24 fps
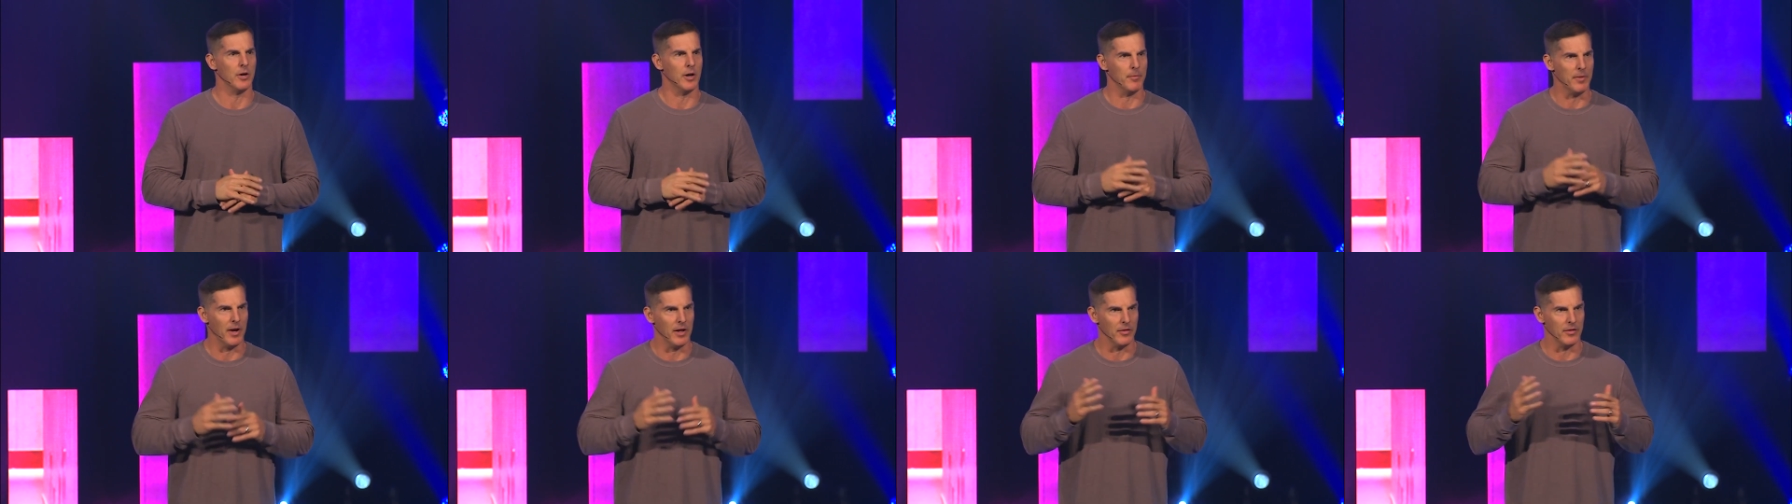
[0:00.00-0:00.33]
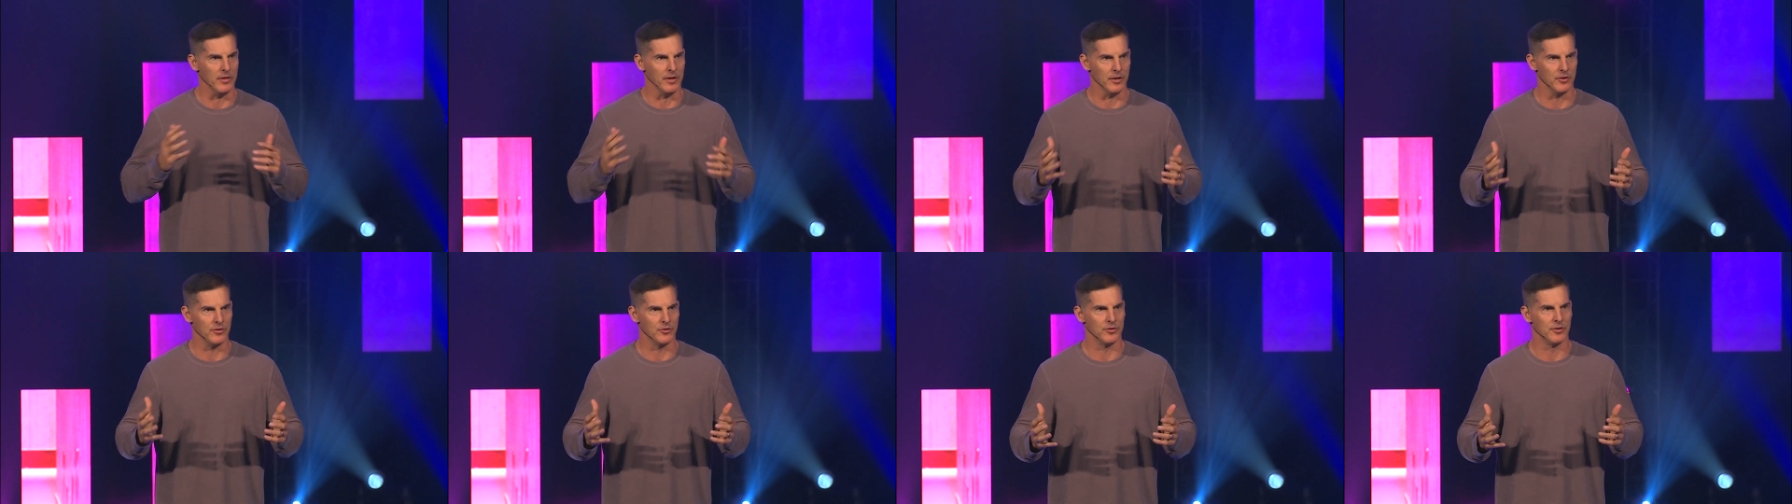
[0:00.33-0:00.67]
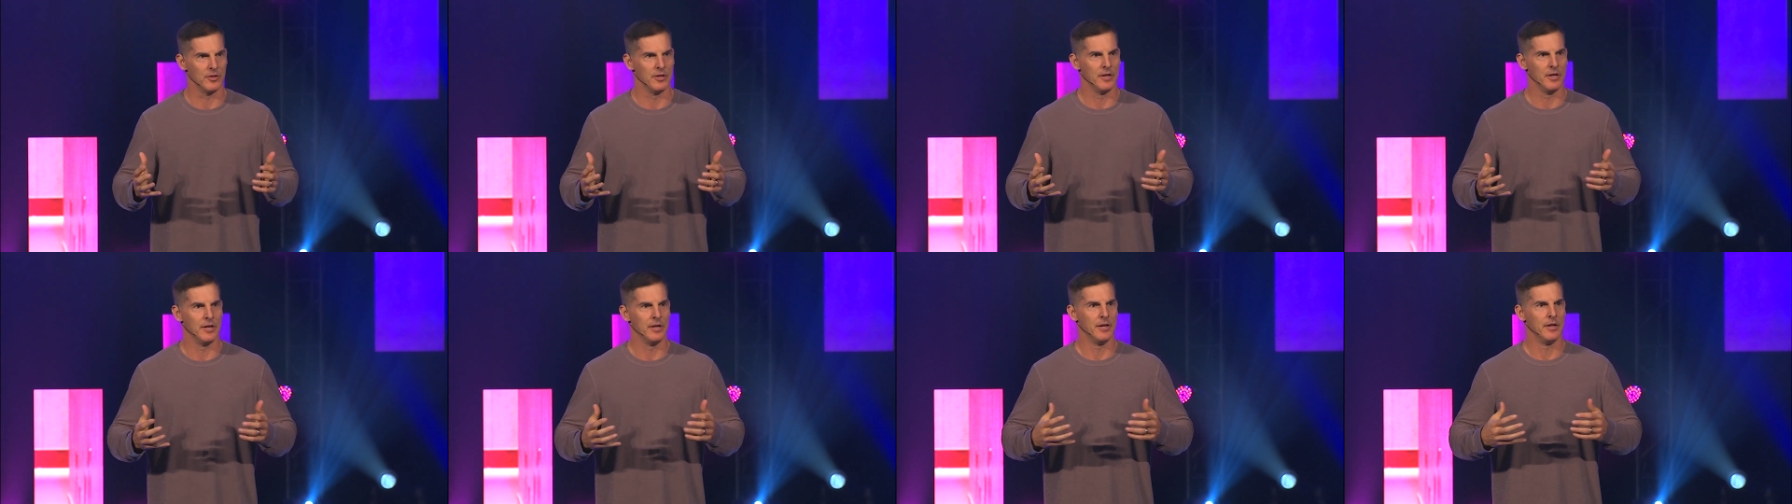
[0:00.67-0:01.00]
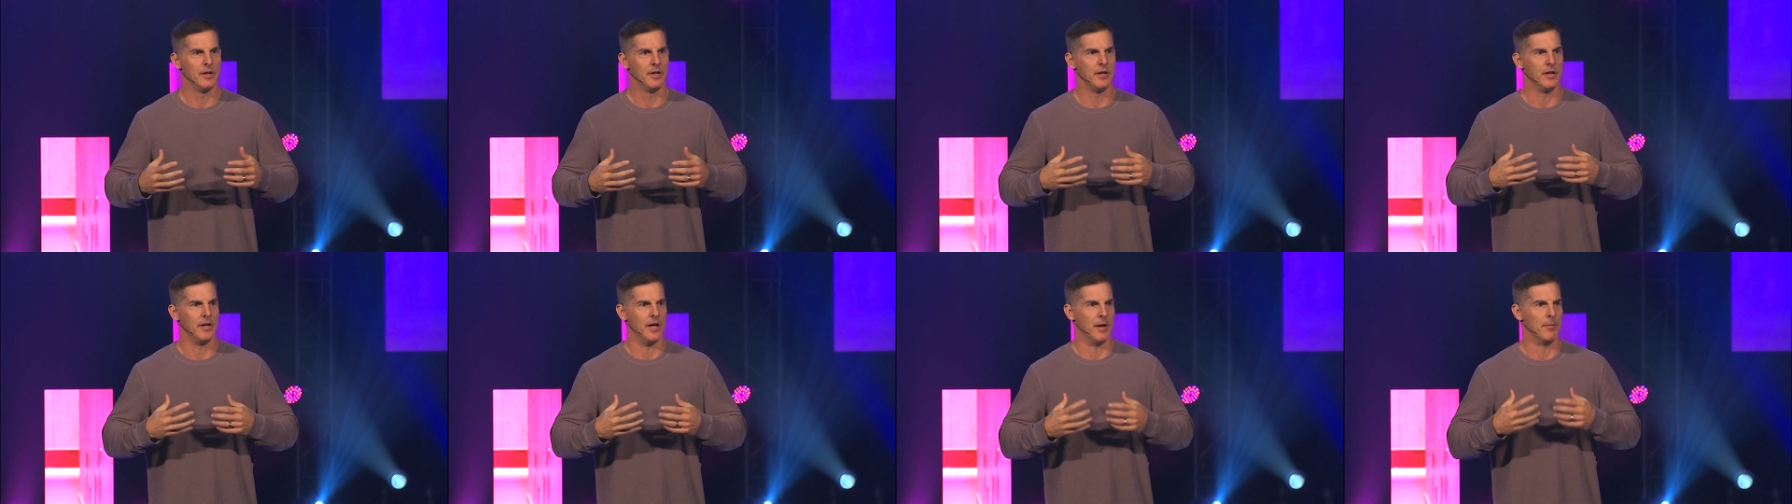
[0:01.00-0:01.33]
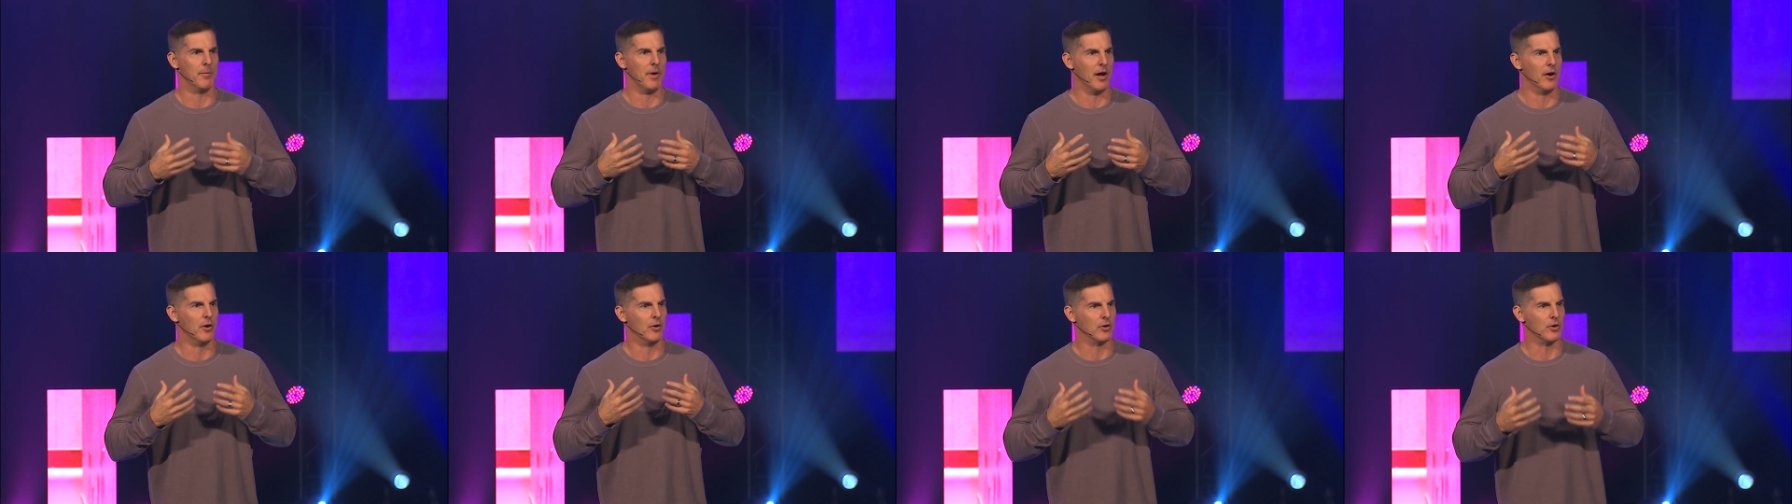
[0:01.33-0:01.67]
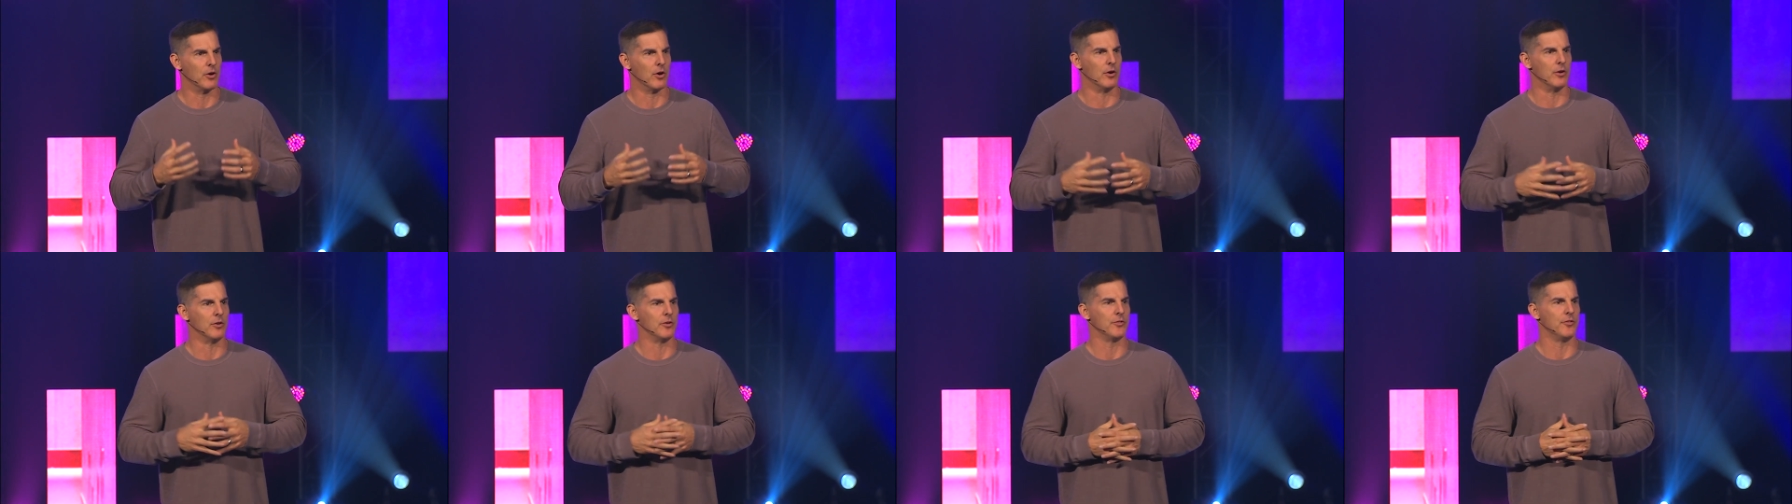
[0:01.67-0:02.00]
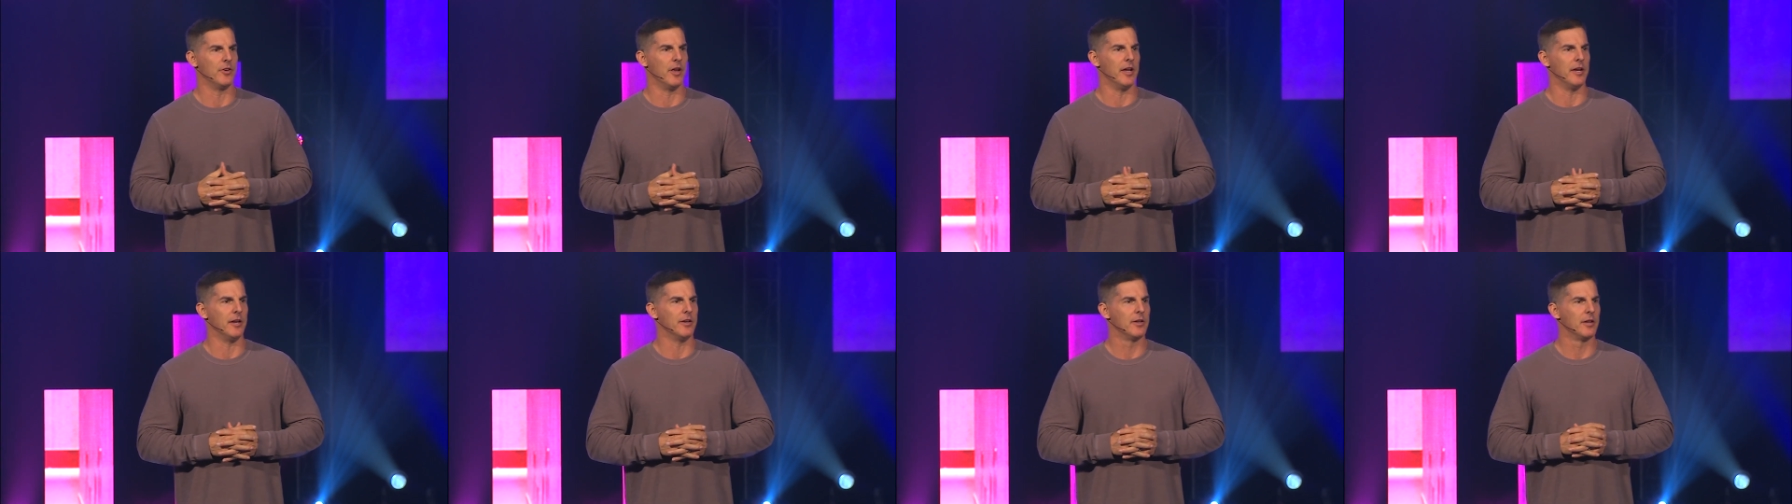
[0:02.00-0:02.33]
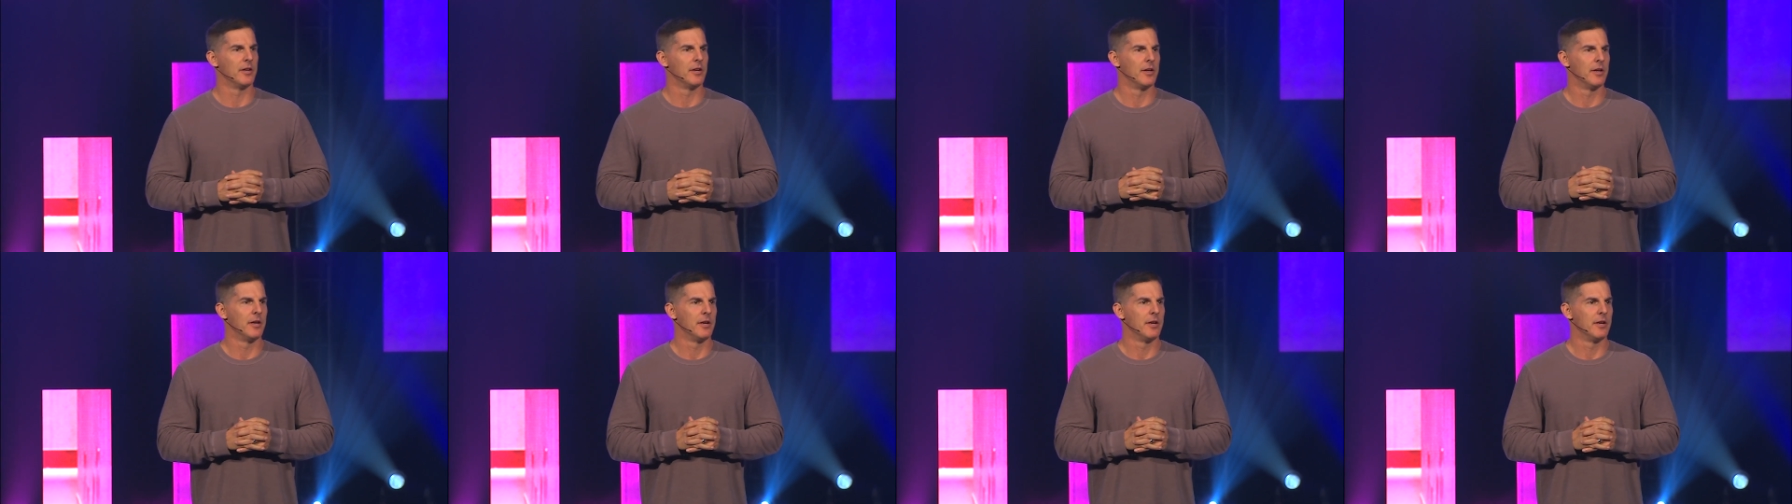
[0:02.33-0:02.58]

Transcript: about this and my own current state,